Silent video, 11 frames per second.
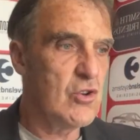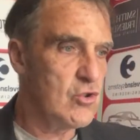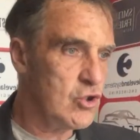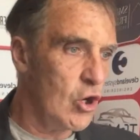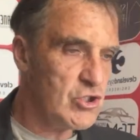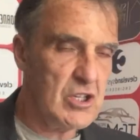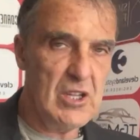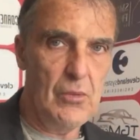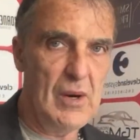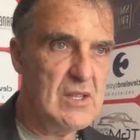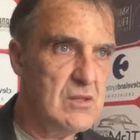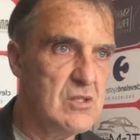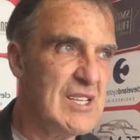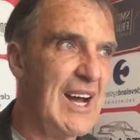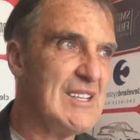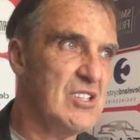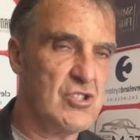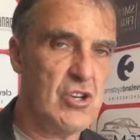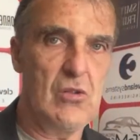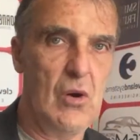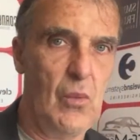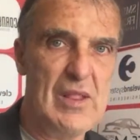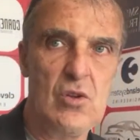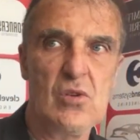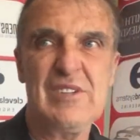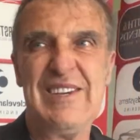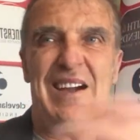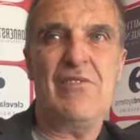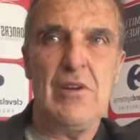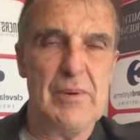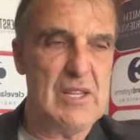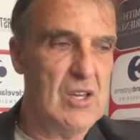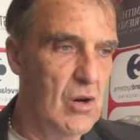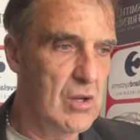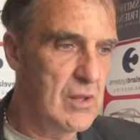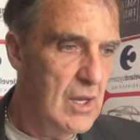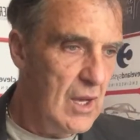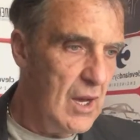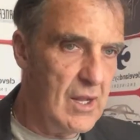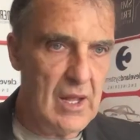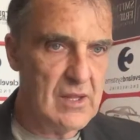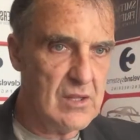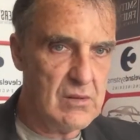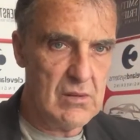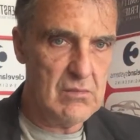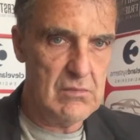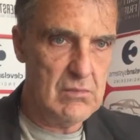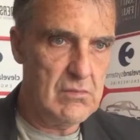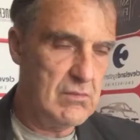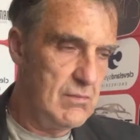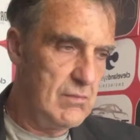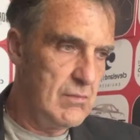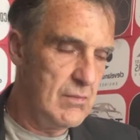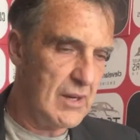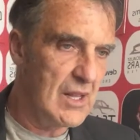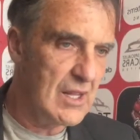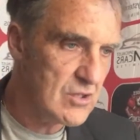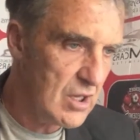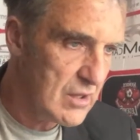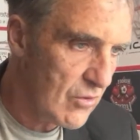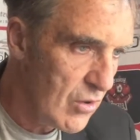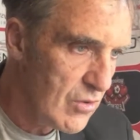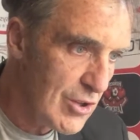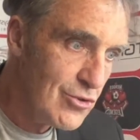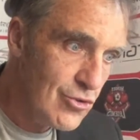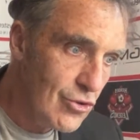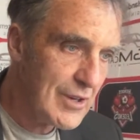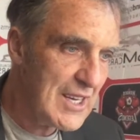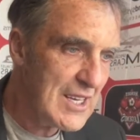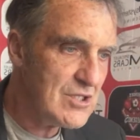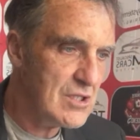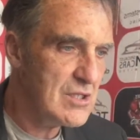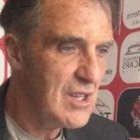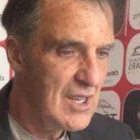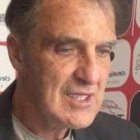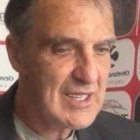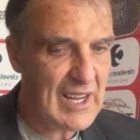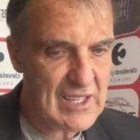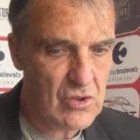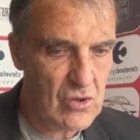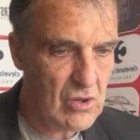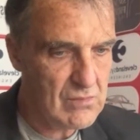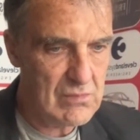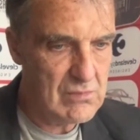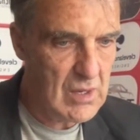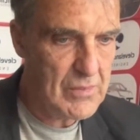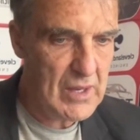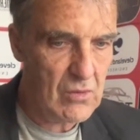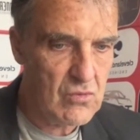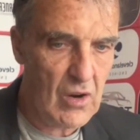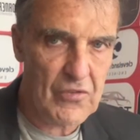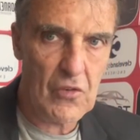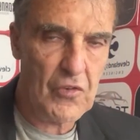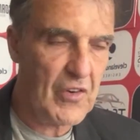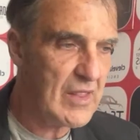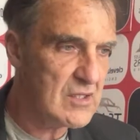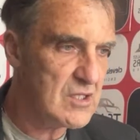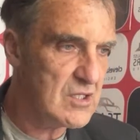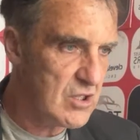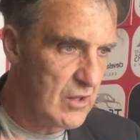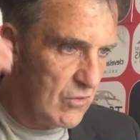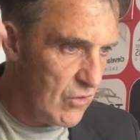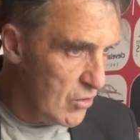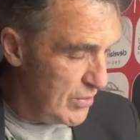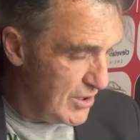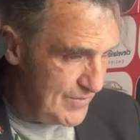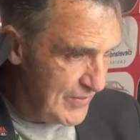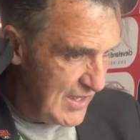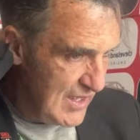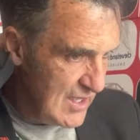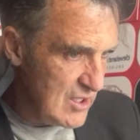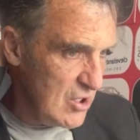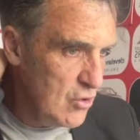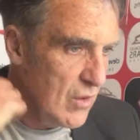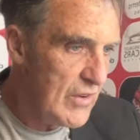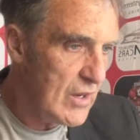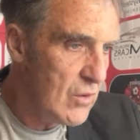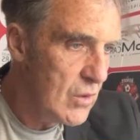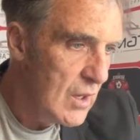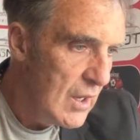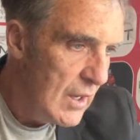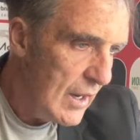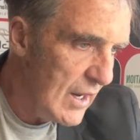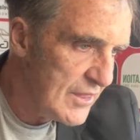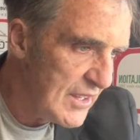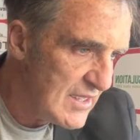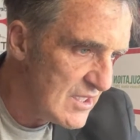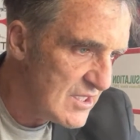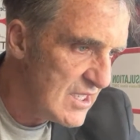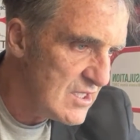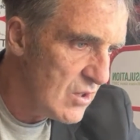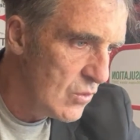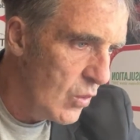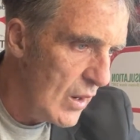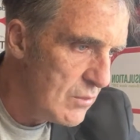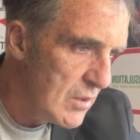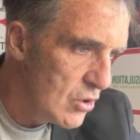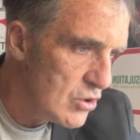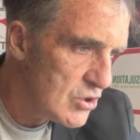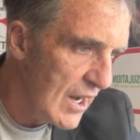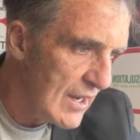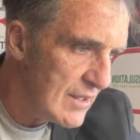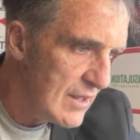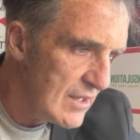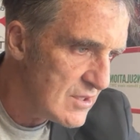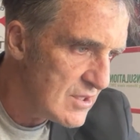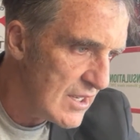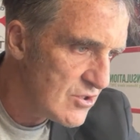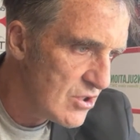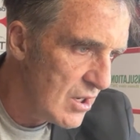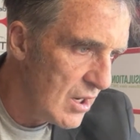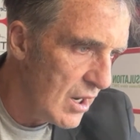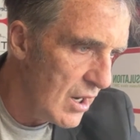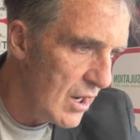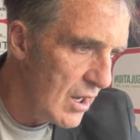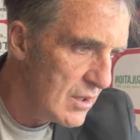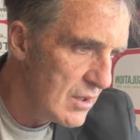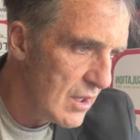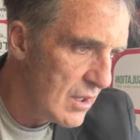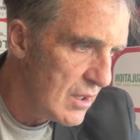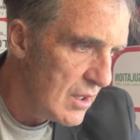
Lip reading: caution to the wind, tactics go out the window, get everybody on, and McLaren turned it round on 2 occasions. Carrick thought maybe he'll ruffle feathers and turn it round, but to no avail. I think next season, when we lose Hackney, etc., and